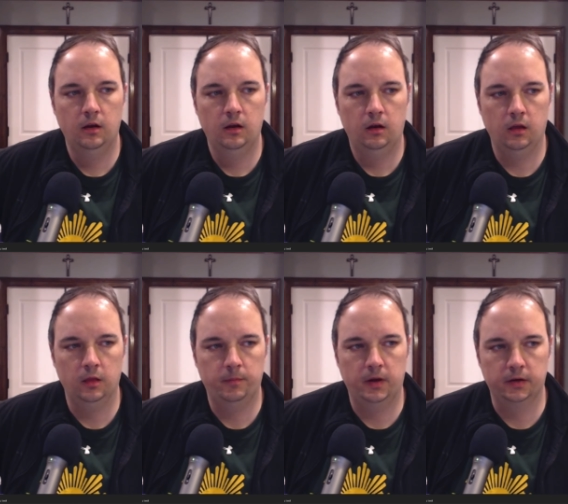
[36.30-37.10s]
on the
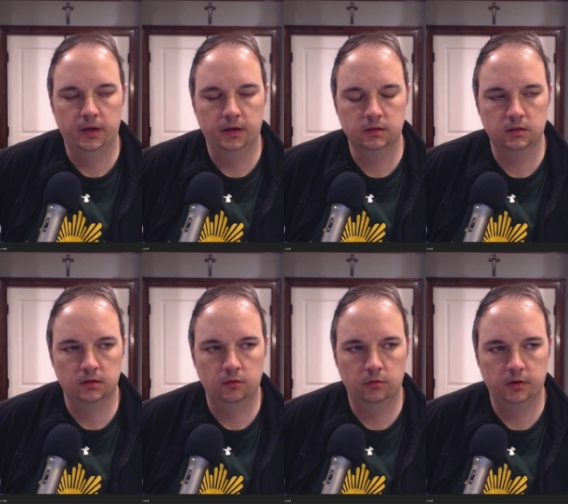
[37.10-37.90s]
podcast, because I don't
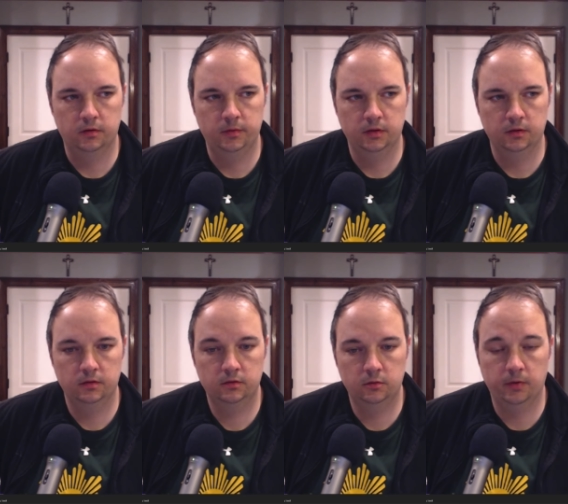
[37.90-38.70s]
want it to be a
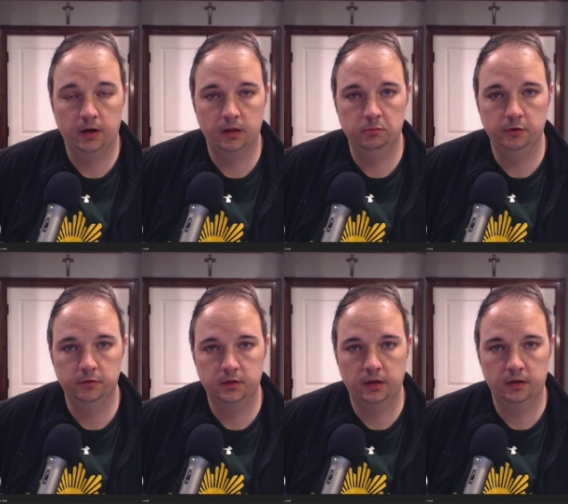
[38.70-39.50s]
super highly produced
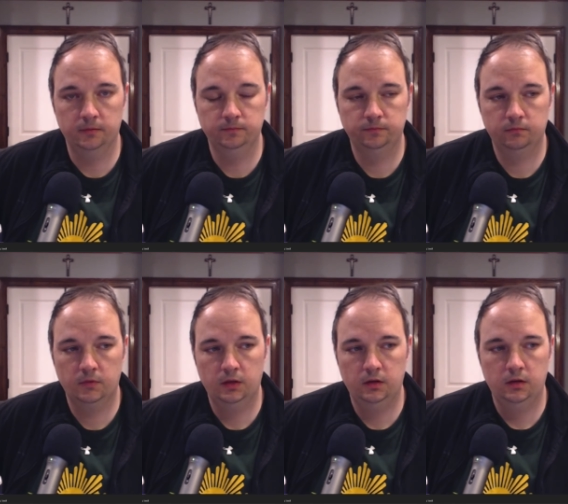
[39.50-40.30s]
thing,
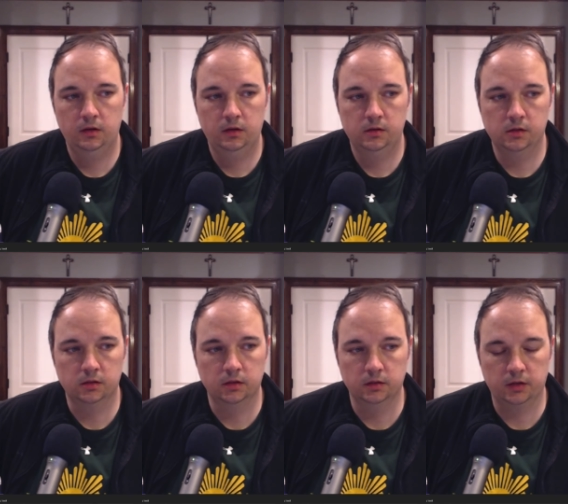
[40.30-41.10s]
just
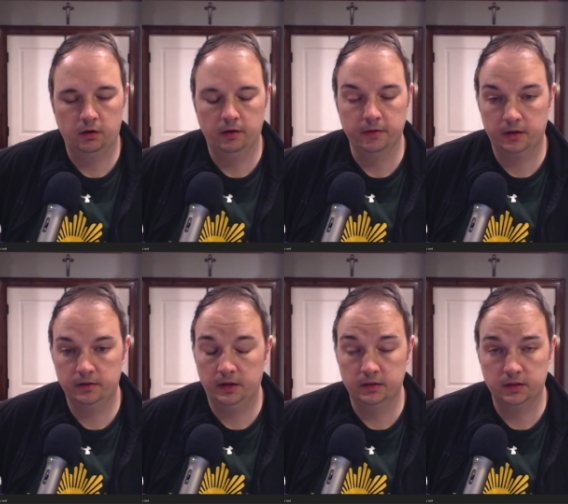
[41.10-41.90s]
because I don't have that kind
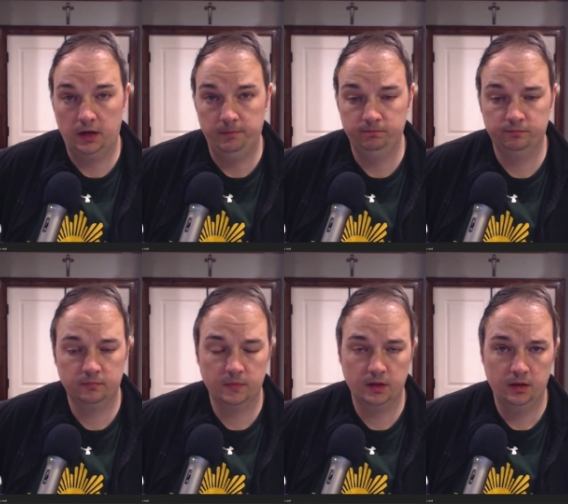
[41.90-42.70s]
of time.
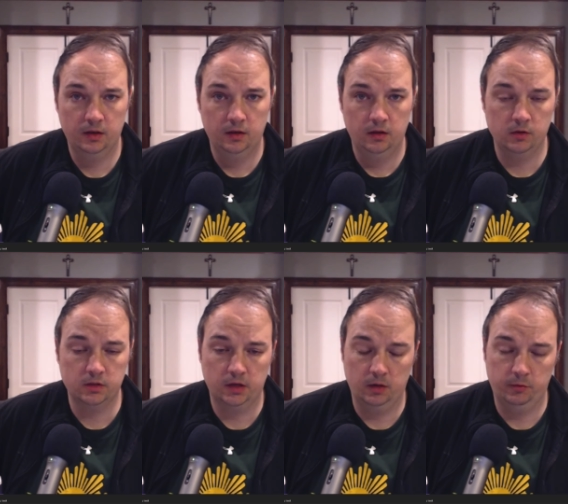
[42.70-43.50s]
Once again,
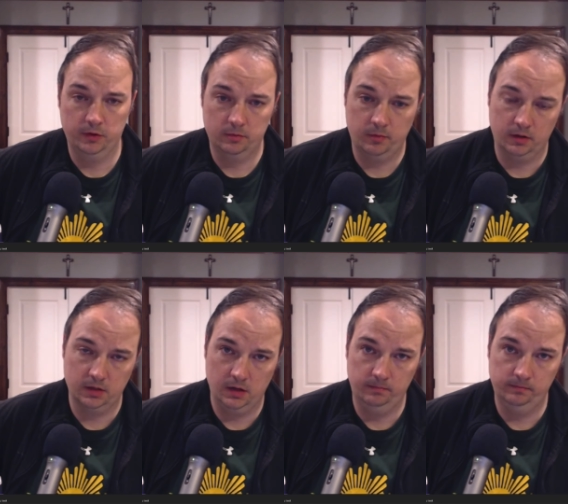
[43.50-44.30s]
I'm doing this
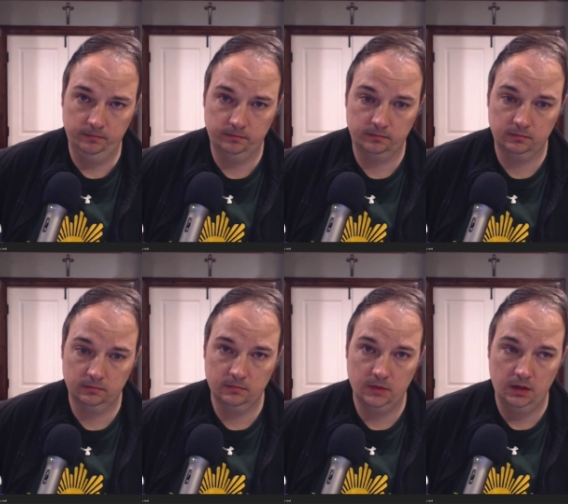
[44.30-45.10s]
part-time,
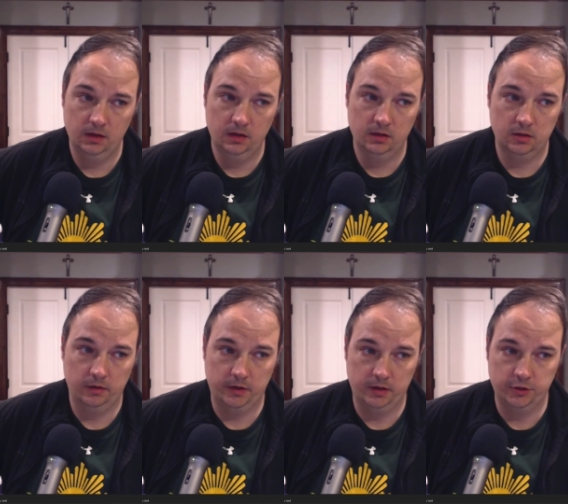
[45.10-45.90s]
still have a
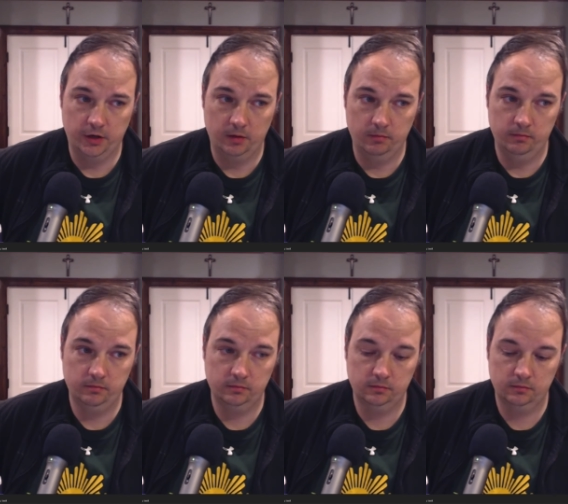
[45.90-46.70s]
day job,
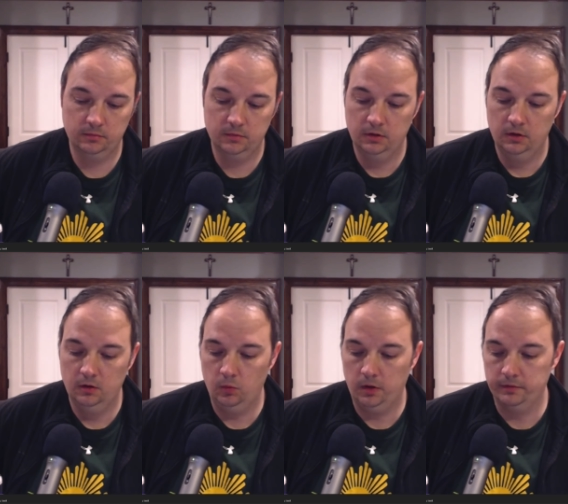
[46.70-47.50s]

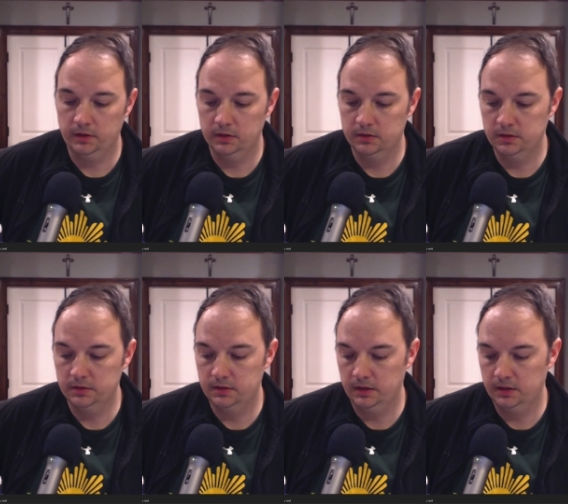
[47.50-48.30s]
wife and kids to
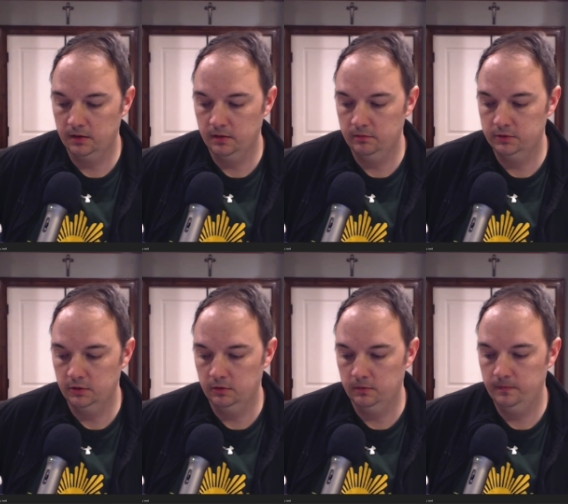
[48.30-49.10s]
take care of,
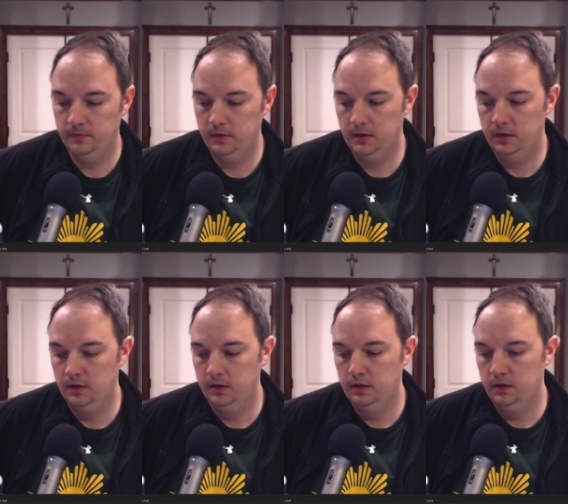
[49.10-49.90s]
so
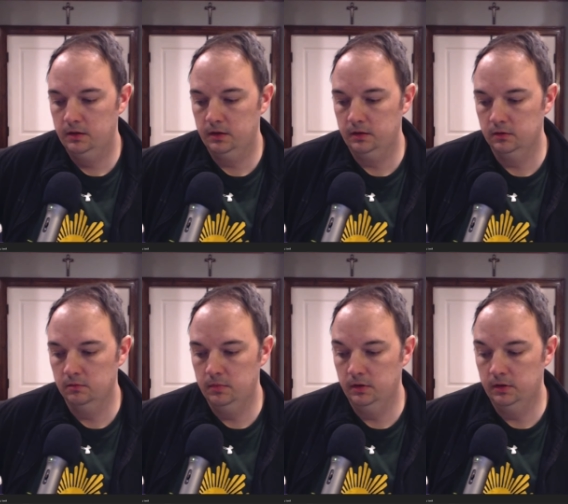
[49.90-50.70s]
things are a bit